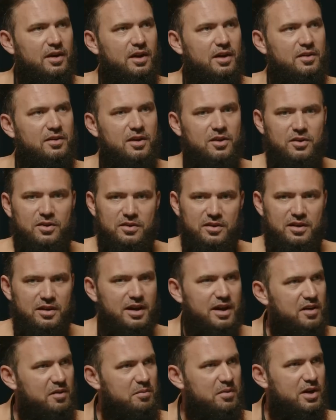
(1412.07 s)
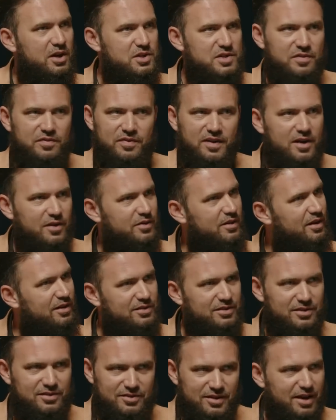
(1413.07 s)
And then on the night of marriage, he found
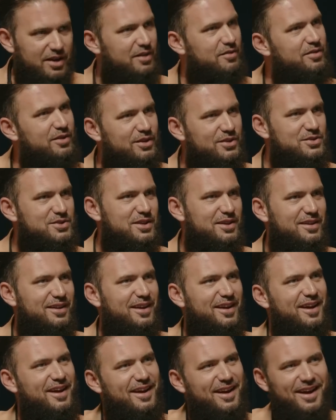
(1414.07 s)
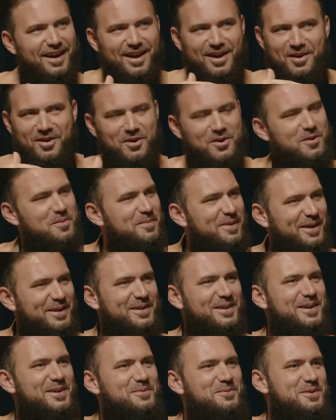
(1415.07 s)
out she's not a virgin. And oh my
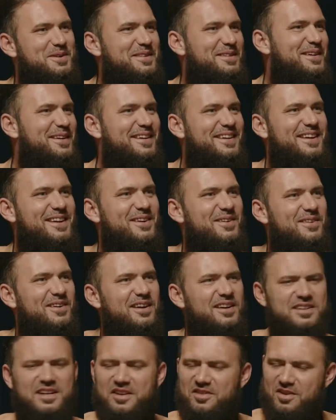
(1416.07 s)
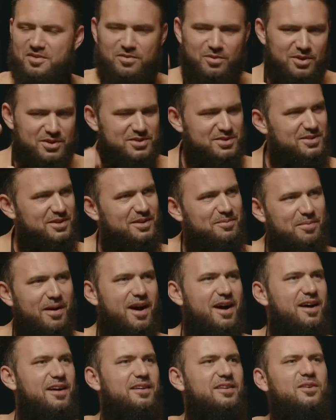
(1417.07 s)
God, we're done now. I divorced her.
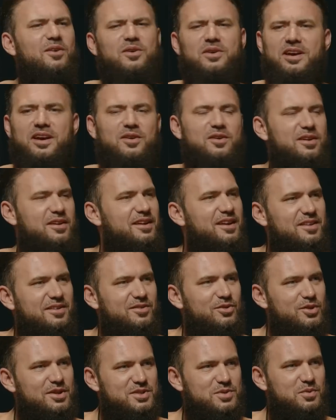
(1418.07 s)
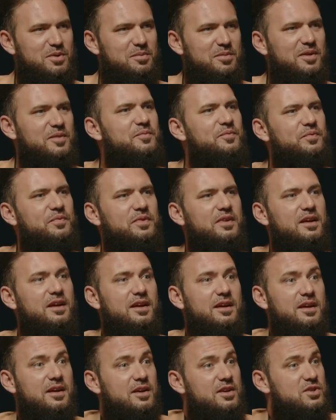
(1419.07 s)
Okay, you cannot trust women.
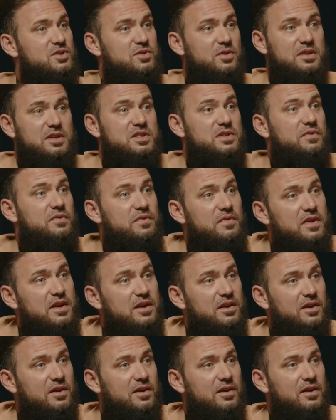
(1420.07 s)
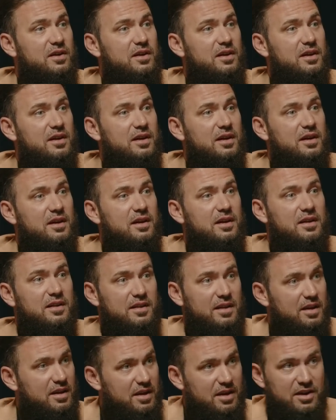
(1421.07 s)
So this fear,
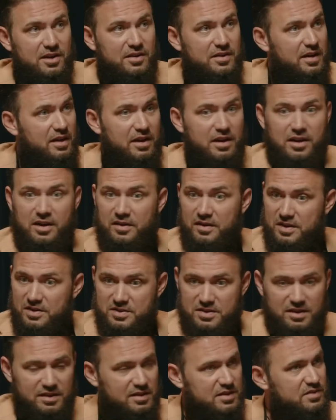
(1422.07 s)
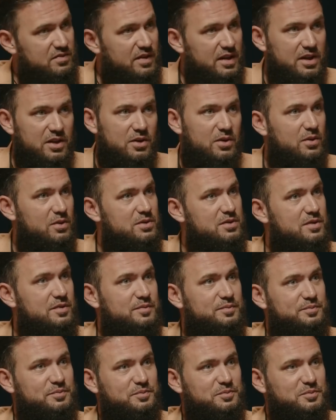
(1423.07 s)
they see these videos.